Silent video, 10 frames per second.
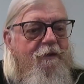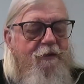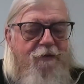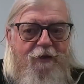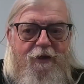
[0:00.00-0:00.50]

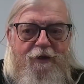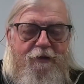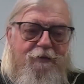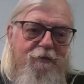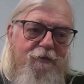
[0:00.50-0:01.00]
this guy,
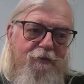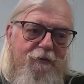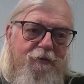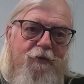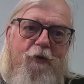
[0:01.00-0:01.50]

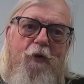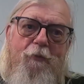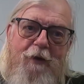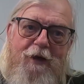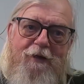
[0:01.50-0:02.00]
his
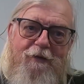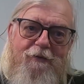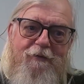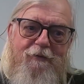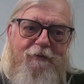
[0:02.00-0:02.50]
co-pilot,
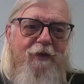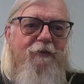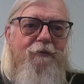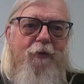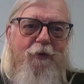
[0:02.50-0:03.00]

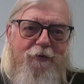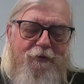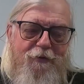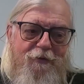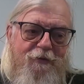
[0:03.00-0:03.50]
name's
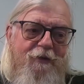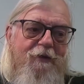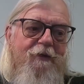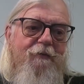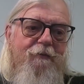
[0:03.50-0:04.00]
Mosier,
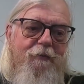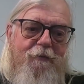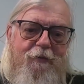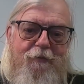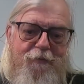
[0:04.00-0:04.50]
my,
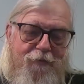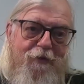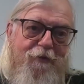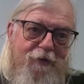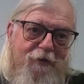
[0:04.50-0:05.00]
my,
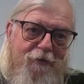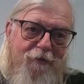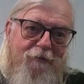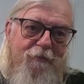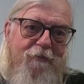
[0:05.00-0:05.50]
friend's
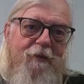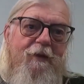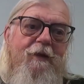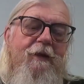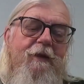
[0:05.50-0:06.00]
uncle,
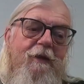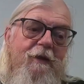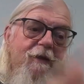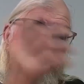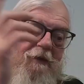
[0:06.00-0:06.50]

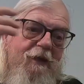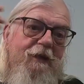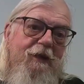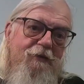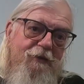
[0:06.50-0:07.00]
they
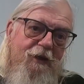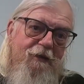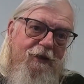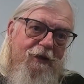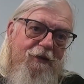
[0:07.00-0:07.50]
got
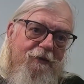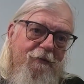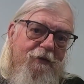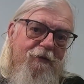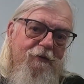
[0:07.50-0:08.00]
shot down.
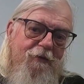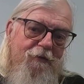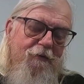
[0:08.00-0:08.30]
My, the